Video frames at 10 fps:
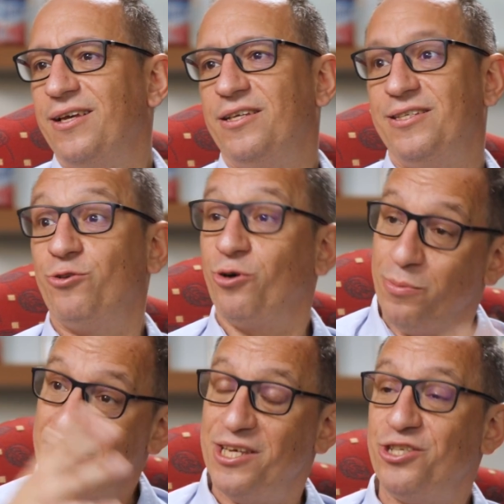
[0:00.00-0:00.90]
Is it a
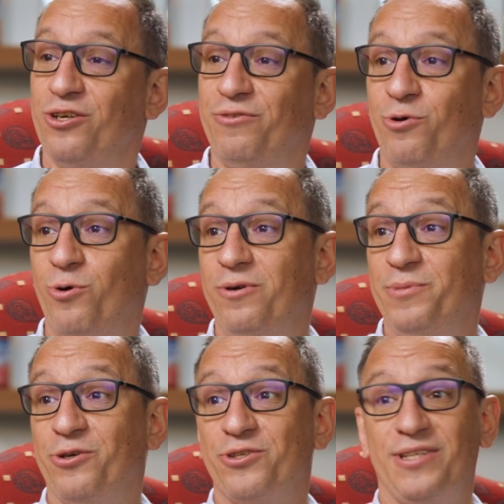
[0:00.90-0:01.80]
combination of all?
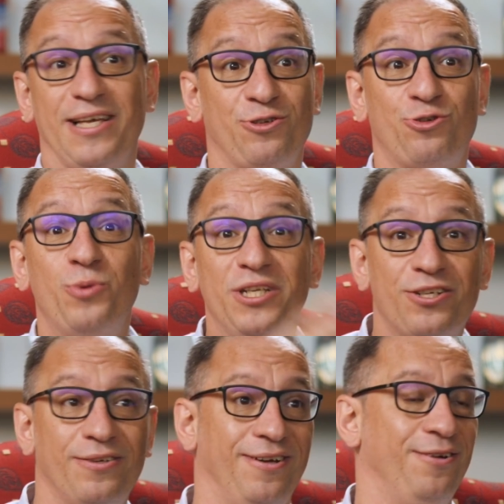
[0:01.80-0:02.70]
Because there's a switch.